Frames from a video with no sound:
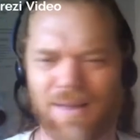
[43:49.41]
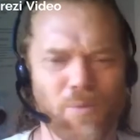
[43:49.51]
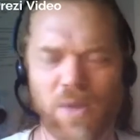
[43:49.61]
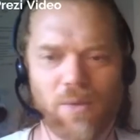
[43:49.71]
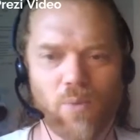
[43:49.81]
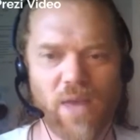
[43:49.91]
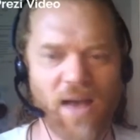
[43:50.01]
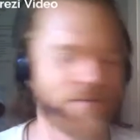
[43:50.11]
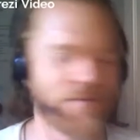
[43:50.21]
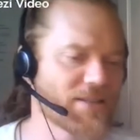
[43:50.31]
We
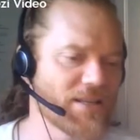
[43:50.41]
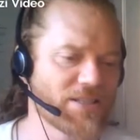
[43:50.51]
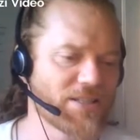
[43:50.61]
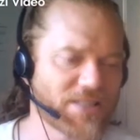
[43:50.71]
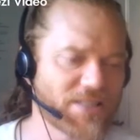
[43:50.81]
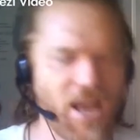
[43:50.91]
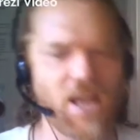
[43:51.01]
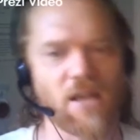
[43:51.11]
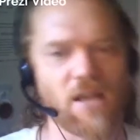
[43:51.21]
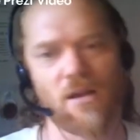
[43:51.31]
have this
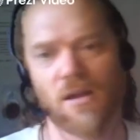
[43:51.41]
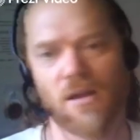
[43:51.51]
insane